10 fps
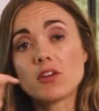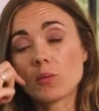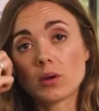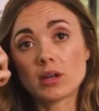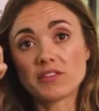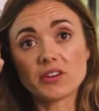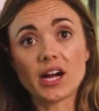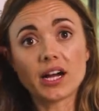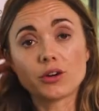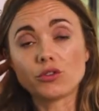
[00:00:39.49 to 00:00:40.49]
you're a
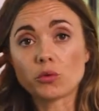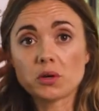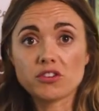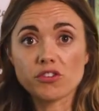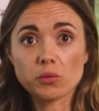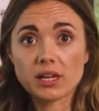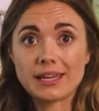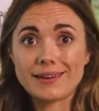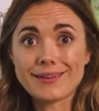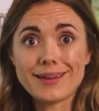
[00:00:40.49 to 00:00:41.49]
hardcore doer and you just want to
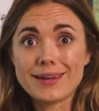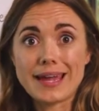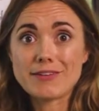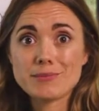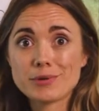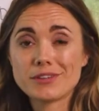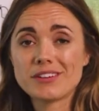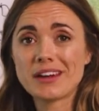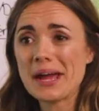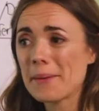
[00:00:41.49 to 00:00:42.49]
get it done and you haven't
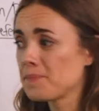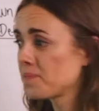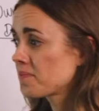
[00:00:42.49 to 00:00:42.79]
printed it out,